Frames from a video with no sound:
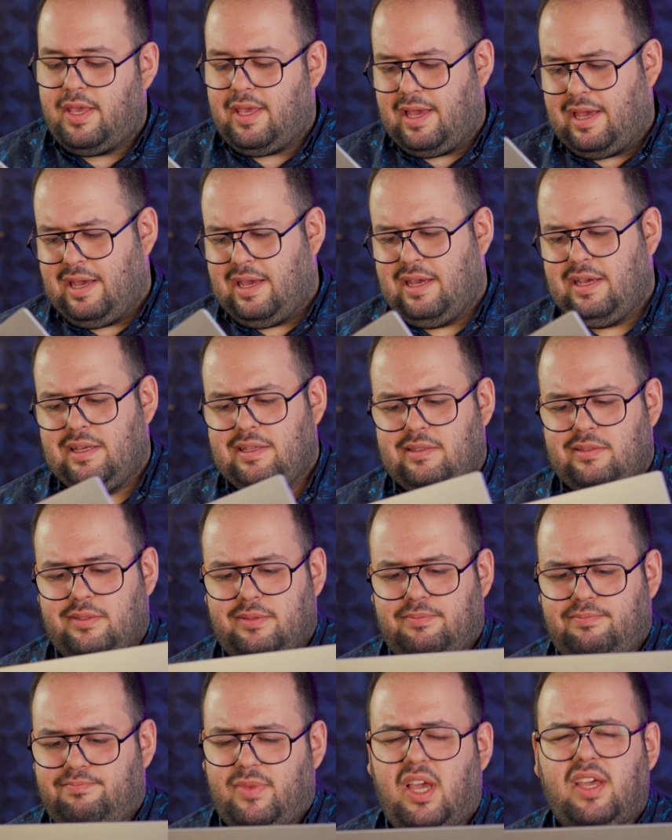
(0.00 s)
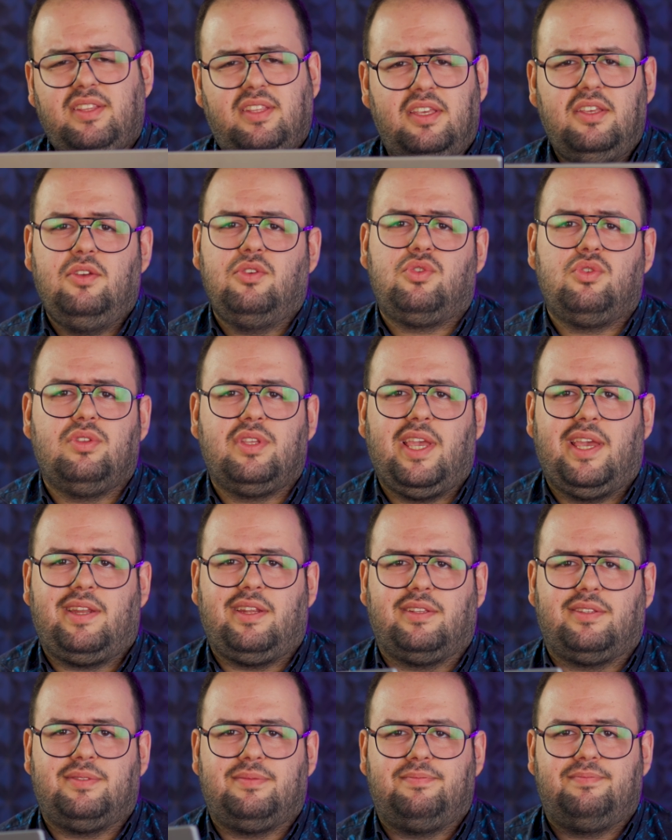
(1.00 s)
and I think you should get
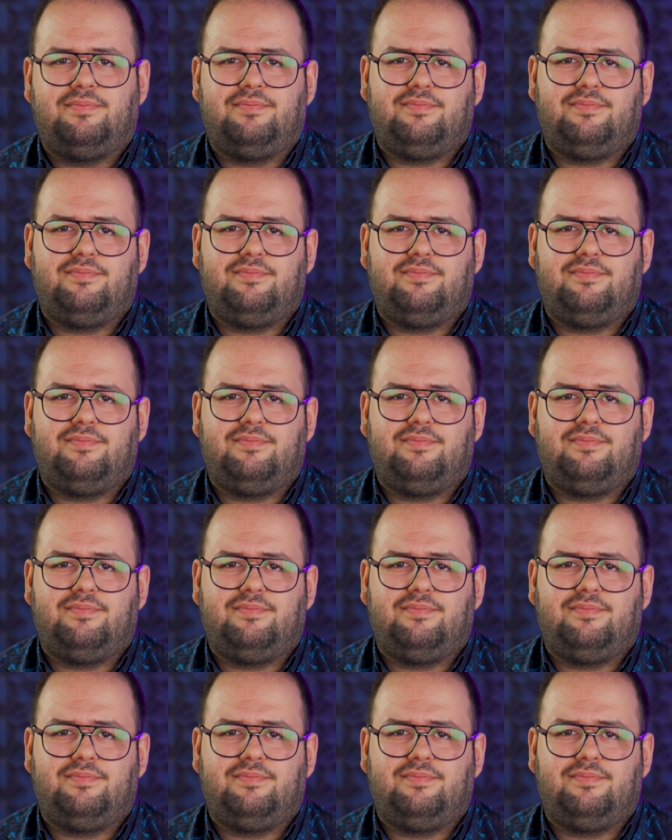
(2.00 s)
it.